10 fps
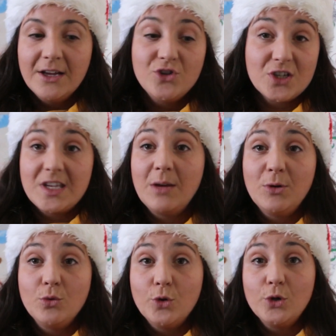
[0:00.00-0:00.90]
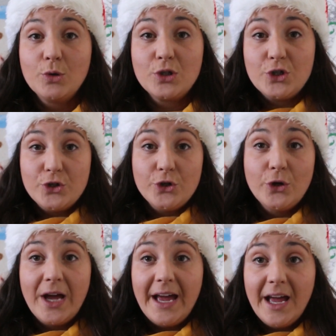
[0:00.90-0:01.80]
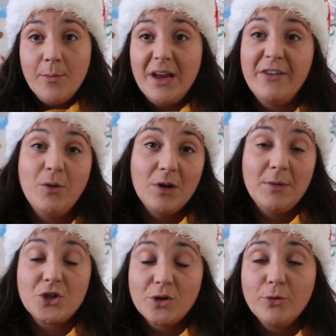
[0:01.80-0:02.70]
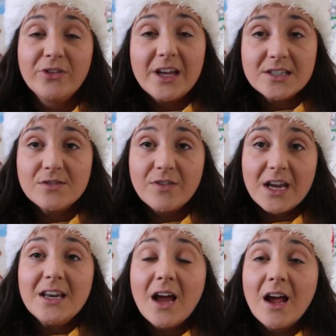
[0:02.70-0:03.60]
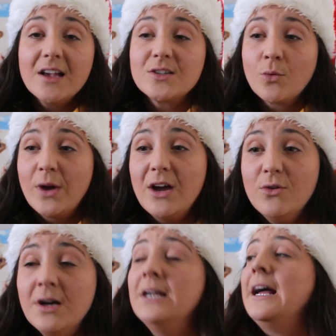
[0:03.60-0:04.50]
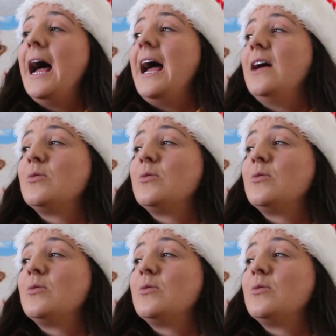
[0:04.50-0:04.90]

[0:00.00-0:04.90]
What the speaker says: just let me know what you want to do, and if you want a mixture of both, that's fine as well. I am